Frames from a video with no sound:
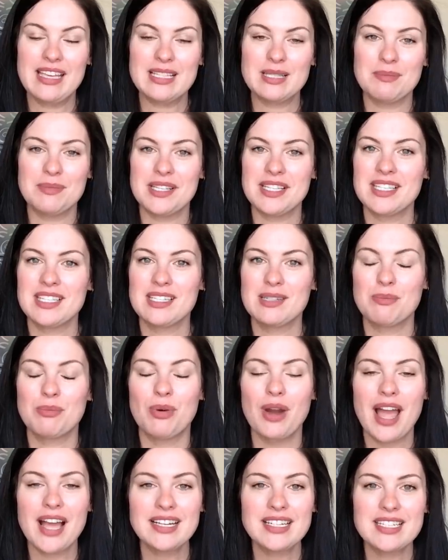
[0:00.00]
He's missed
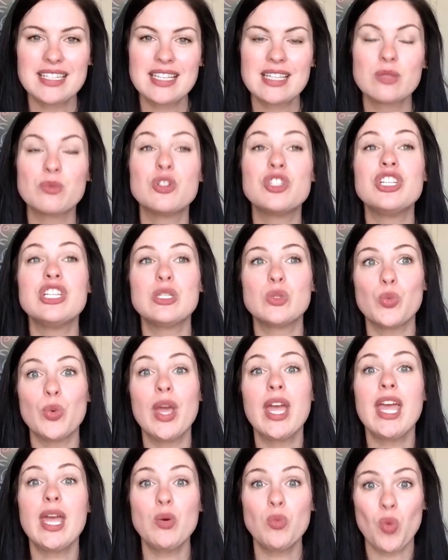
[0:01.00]
practices, which he's
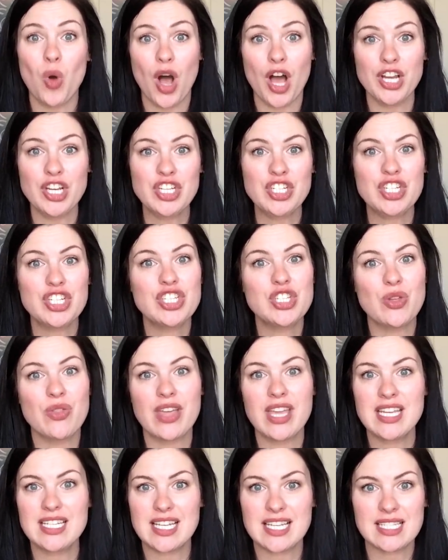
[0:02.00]
went and watched so
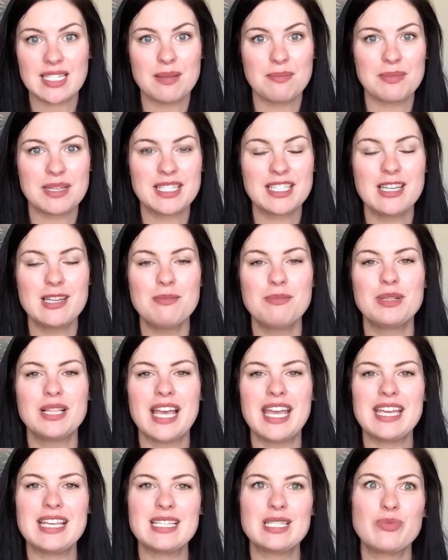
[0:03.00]
that he doesn't miss any
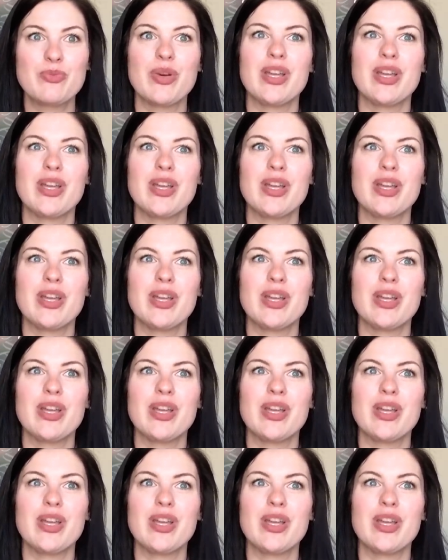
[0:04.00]
plays,